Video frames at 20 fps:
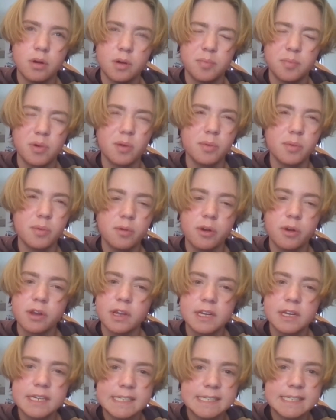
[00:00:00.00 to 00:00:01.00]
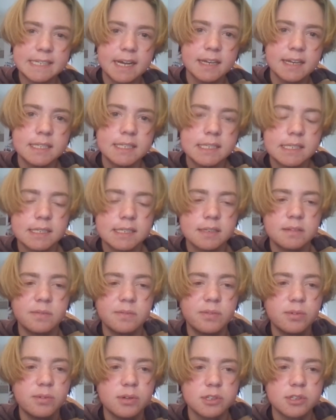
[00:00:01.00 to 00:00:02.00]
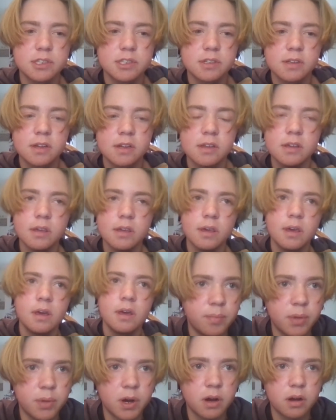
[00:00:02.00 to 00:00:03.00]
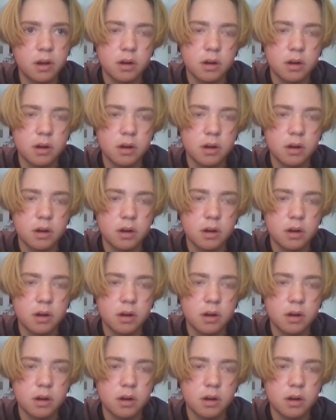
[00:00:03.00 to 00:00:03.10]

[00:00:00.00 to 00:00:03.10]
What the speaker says: probably won't get a SACE, unfortunately, but